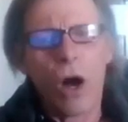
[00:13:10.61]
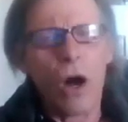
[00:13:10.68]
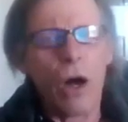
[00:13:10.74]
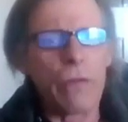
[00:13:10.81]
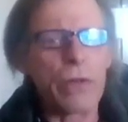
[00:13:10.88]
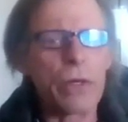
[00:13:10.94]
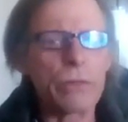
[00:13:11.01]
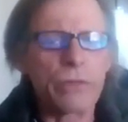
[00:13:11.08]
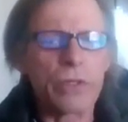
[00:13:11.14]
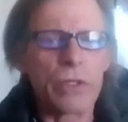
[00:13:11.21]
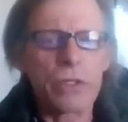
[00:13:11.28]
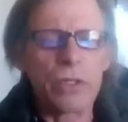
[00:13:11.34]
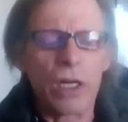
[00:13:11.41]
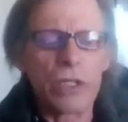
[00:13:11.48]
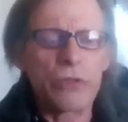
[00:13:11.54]
all
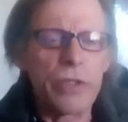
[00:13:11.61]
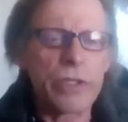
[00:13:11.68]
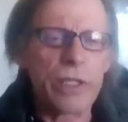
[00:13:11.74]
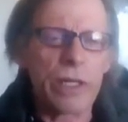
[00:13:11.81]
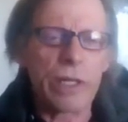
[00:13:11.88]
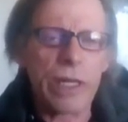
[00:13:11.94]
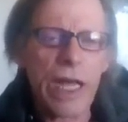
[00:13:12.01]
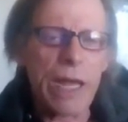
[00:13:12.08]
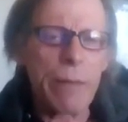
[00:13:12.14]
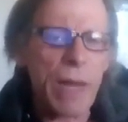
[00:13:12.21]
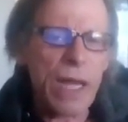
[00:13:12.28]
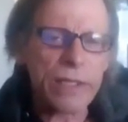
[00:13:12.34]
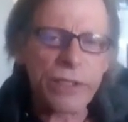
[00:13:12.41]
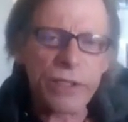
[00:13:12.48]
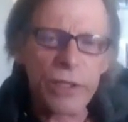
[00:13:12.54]
the countries and the land
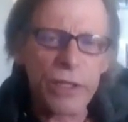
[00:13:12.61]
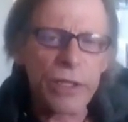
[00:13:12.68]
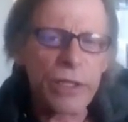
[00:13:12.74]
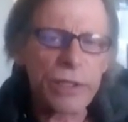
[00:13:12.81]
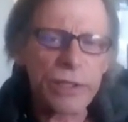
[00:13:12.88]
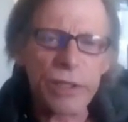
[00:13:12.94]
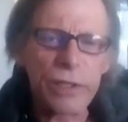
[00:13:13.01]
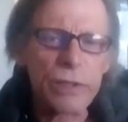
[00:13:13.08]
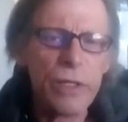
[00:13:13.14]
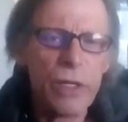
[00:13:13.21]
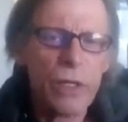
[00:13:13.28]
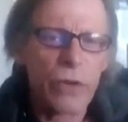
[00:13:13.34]
masses and